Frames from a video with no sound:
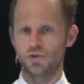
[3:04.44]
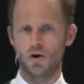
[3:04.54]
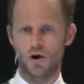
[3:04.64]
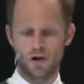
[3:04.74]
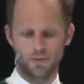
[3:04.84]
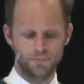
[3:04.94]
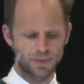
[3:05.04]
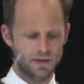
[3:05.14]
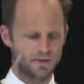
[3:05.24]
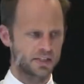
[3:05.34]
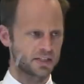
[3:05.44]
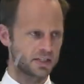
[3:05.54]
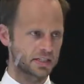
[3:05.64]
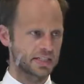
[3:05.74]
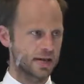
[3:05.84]
Harm. And this is a
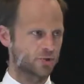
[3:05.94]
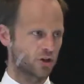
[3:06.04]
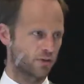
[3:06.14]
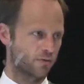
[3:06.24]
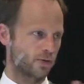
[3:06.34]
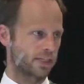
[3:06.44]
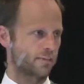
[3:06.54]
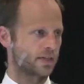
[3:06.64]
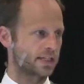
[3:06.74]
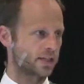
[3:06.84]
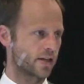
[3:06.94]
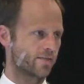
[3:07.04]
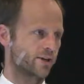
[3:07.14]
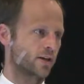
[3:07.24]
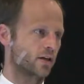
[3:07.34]
snapshot of what's happening in South
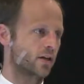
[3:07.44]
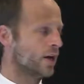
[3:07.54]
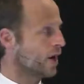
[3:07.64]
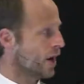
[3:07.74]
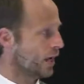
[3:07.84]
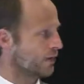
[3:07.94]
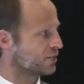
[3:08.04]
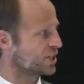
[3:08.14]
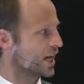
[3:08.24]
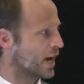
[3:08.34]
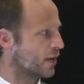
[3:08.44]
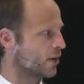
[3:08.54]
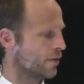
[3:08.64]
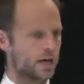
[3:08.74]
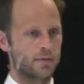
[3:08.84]
Africa. And I've just added
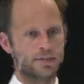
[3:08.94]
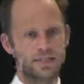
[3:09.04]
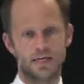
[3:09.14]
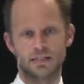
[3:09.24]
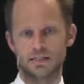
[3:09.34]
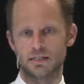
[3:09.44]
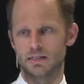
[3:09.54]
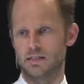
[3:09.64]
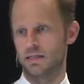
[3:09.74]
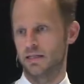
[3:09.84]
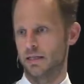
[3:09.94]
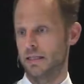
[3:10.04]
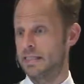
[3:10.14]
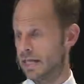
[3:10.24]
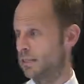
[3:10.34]
on the hepatitis
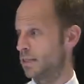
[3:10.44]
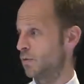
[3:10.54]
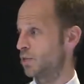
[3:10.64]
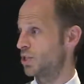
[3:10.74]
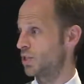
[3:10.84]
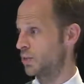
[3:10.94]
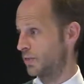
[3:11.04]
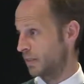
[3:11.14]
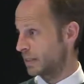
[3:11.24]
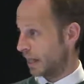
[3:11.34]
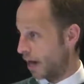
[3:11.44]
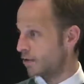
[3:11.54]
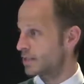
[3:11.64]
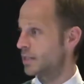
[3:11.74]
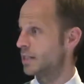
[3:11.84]
data, which is
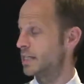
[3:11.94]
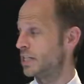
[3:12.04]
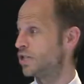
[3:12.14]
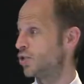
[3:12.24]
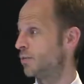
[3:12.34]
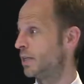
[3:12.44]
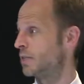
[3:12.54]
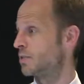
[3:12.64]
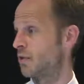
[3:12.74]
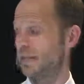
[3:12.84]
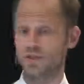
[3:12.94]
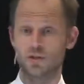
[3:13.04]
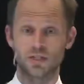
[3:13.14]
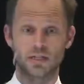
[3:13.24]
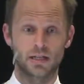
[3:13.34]
current and it's interim and it's related to a
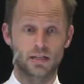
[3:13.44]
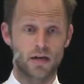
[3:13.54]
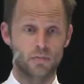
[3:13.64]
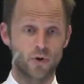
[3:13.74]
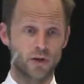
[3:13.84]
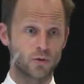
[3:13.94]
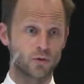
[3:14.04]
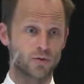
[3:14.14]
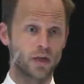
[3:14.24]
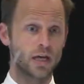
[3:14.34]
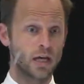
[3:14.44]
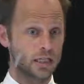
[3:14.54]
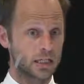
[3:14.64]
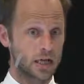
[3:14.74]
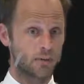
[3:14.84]
study that I'm working with in
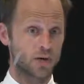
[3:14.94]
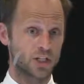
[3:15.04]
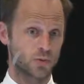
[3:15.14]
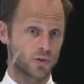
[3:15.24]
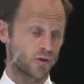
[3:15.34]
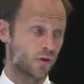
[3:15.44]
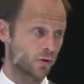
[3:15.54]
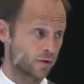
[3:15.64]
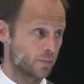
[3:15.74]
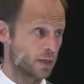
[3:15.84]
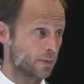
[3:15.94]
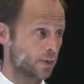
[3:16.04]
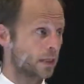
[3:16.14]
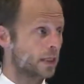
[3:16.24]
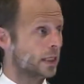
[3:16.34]
collaboration with a whole lot of people.
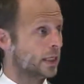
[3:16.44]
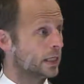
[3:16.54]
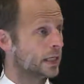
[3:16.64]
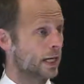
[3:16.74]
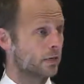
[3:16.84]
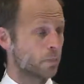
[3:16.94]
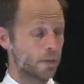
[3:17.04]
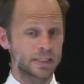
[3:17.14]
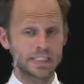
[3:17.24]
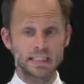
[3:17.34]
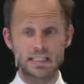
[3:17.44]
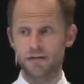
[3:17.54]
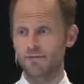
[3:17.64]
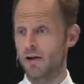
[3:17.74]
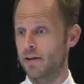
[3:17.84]
Again, people didn't think
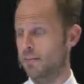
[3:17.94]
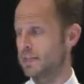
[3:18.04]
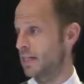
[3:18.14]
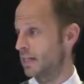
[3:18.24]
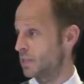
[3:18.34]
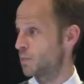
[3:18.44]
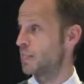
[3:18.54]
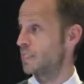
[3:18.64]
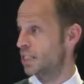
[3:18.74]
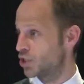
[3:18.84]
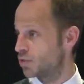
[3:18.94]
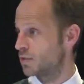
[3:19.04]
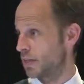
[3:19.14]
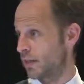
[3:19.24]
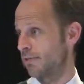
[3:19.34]
viral hepatitis was an issue in
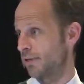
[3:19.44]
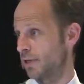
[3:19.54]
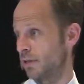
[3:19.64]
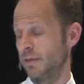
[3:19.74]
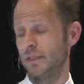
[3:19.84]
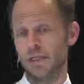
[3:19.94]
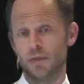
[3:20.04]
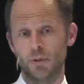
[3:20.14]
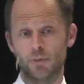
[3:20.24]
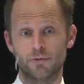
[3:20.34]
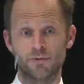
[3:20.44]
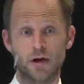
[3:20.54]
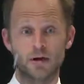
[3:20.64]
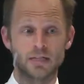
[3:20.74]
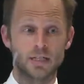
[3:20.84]
South Africa, but we
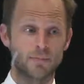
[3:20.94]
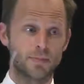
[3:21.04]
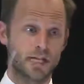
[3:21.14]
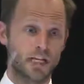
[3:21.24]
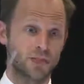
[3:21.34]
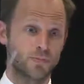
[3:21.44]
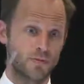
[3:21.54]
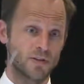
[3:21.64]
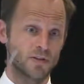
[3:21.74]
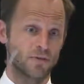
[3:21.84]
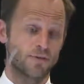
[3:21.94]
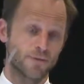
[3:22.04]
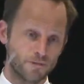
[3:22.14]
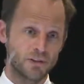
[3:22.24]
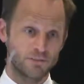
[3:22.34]
found hepatitis prevalence of
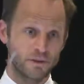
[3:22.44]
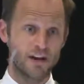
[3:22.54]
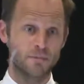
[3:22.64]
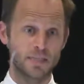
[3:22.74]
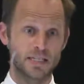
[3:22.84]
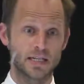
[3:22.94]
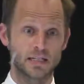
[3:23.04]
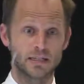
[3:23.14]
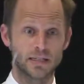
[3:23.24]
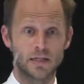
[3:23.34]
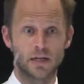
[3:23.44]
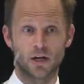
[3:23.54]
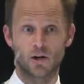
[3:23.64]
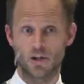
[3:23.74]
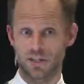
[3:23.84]
55%
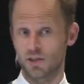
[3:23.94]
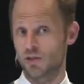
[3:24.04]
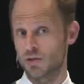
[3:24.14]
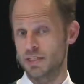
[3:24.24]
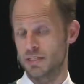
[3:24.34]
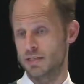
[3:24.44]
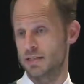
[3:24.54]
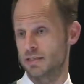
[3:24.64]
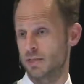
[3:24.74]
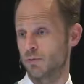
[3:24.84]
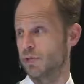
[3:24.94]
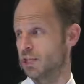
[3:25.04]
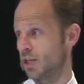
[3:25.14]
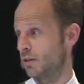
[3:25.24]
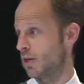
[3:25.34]
across the three cities that we're,
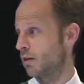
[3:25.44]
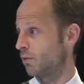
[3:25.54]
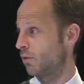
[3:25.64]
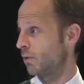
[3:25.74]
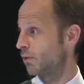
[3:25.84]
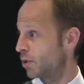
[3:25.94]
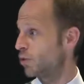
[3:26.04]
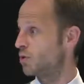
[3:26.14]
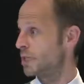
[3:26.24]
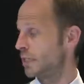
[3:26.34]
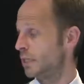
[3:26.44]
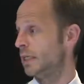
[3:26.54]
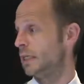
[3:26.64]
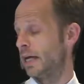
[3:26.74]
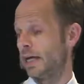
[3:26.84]
that we're recruiting
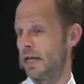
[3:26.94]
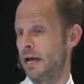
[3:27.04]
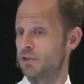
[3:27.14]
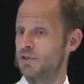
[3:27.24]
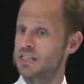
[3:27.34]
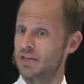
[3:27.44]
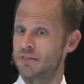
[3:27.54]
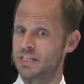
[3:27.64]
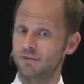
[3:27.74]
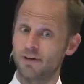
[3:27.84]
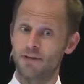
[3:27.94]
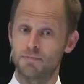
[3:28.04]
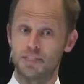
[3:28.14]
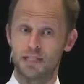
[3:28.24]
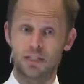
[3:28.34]
and up to
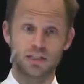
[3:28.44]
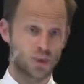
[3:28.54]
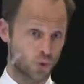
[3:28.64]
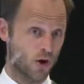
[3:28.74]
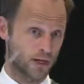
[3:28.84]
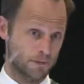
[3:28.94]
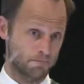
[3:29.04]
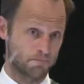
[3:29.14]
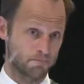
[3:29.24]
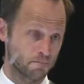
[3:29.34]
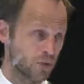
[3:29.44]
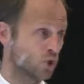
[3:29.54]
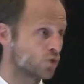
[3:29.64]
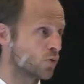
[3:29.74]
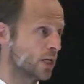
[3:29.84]
75% in Tshwane. So
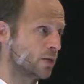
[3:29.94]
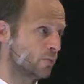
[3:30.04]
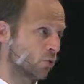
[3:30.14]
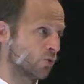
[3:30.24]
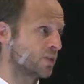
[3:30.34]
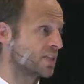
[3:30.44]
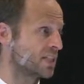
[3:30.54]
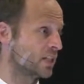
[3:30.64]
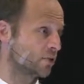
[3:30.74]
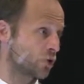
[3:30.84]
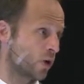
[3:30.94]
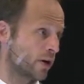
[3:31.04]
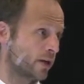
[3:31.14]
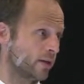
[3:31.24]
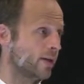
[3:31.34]
it's really important that the city of
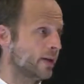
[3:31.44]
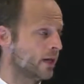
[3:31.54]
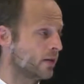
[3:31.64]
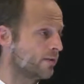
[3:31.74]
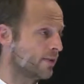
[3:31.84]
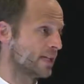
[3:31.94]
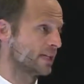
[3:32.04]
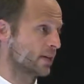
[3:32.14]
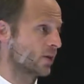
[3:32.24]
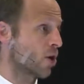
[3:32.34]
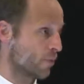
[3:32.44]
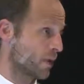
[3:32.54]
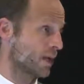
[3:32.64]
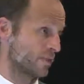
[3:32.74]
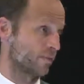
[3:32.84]
Tshwane invests in the
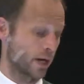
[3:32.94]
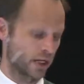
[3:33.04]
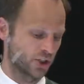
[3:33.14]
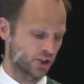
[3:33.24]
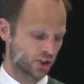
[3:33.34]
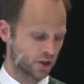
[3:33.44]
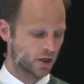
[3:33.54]
comprehensive package.